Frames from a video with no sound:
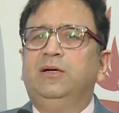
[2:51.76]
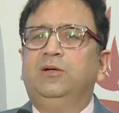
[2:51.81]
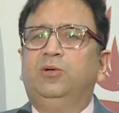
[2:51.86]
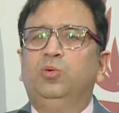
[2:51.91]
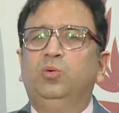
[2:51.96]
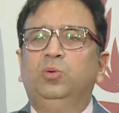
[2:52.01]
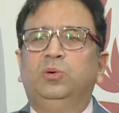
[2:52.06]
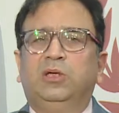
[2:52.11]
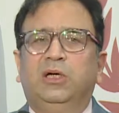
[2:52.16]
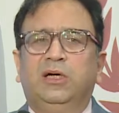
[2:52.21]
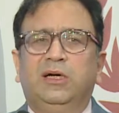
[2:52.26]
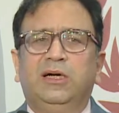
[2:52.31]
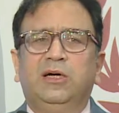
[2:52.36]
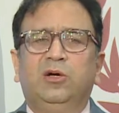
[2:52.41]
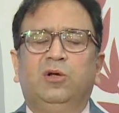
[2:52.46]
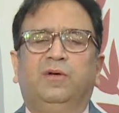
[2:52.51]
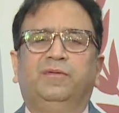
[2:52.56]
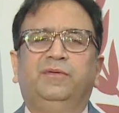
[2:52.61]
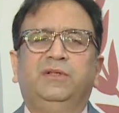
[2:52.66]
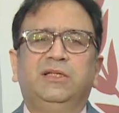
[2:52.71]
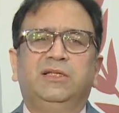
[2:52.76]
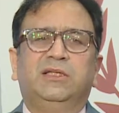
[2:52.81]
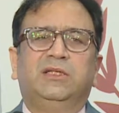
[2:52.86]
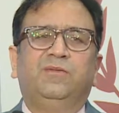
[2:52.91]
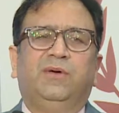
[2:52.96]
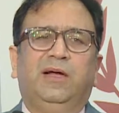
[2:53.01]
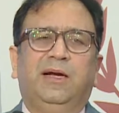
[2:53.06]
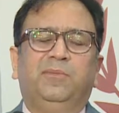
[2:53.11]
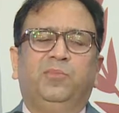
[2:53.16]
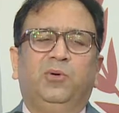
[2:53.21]
2/3 of this
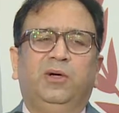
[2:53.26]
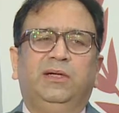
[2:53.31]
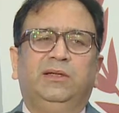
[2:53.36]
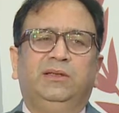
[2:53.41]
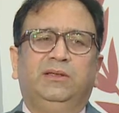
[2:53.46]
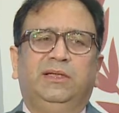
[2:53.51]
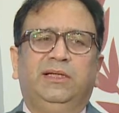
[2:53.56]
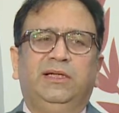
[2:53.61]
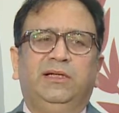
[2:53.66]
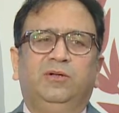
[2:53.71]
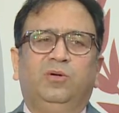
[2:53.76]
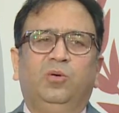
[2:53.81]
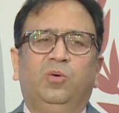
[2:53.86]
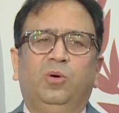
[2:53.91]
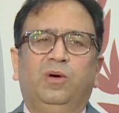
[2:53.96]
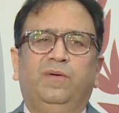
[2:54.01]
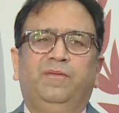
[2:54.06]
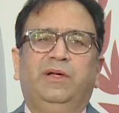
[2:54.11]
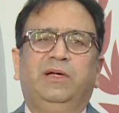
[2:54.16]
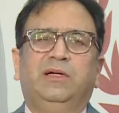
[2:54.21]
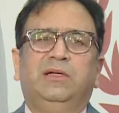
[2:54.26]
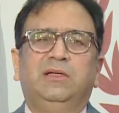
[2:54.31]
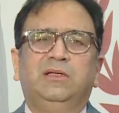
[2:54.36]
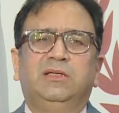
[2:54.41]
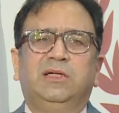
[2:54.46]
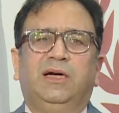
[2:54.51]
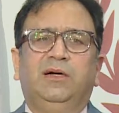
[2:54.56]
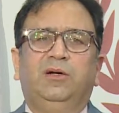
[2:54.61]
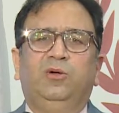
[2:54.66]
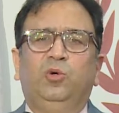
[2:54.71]
1.3 crore vehicles
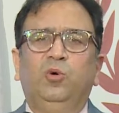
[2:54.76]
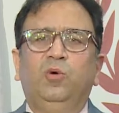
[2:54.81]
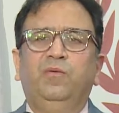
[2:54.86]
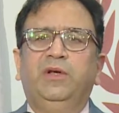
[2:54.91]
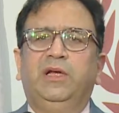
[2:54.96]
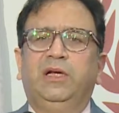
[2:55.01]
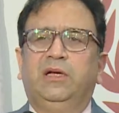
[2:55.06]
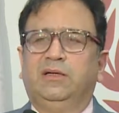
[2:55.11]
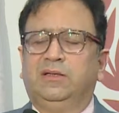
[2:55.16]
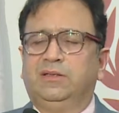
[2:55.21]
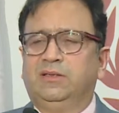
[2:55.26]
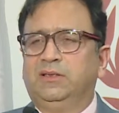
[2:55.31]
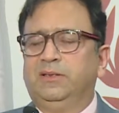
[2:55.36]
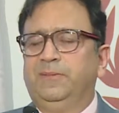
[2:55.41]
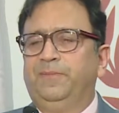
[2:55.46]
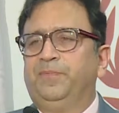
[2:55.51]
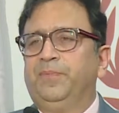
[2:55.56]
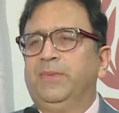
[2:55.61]
are two-wheelers.